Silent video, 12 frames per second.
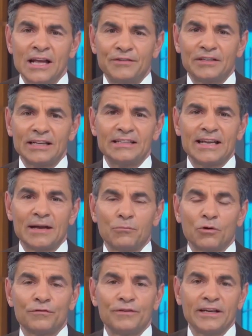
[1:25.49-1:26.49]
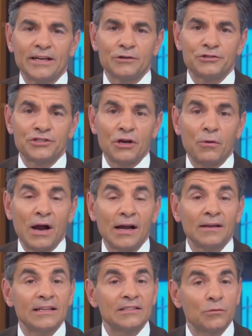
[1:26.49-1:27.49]
If you'd like to get more videos, show
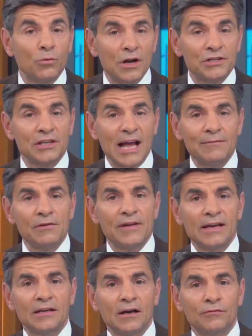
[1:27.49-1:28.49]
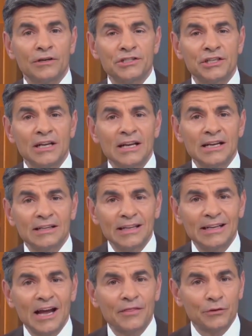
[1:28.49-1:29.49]
highlights, and watch live event coverage,
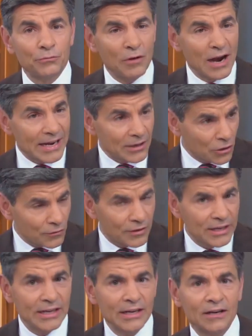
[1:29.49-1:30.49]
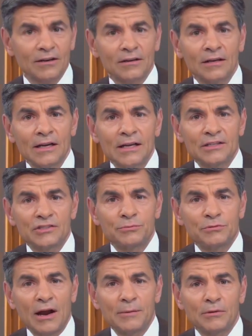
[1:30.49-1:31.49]
click on the right over here to
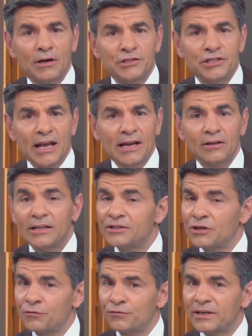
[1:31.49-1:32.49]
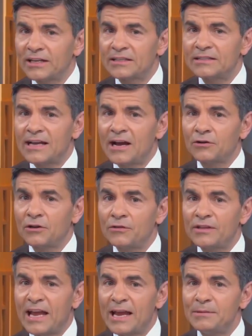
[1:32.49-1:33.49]
subscribe to our channel. And don't forget to
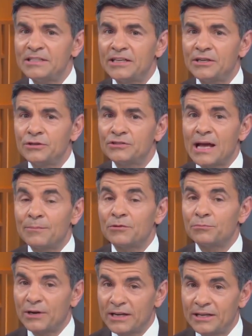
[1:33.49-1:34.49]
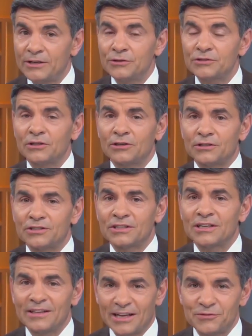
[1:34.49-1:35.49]
download the ABC News app for breaking news alerts.
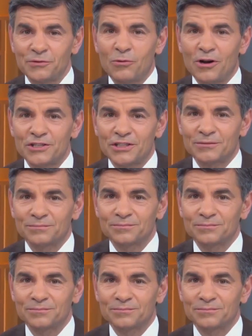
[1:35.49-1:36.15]
Thanks for watching.